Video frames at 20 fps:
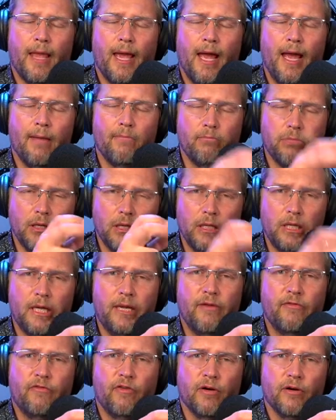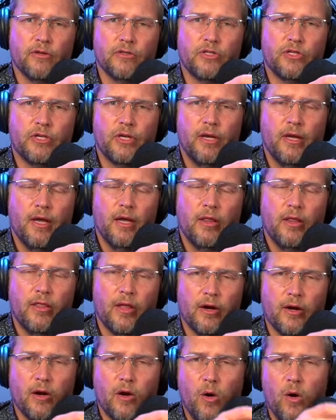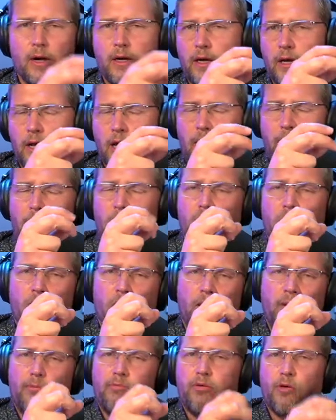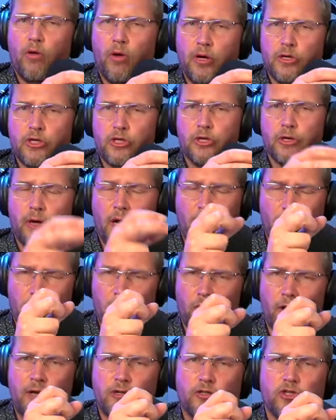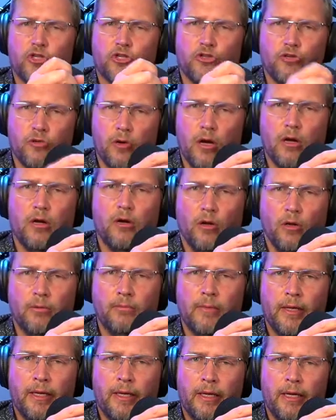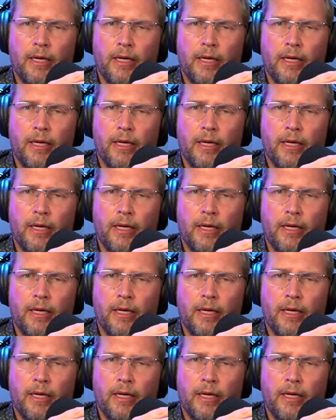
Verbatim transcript: and believers that are going to come under great pressure and great struggle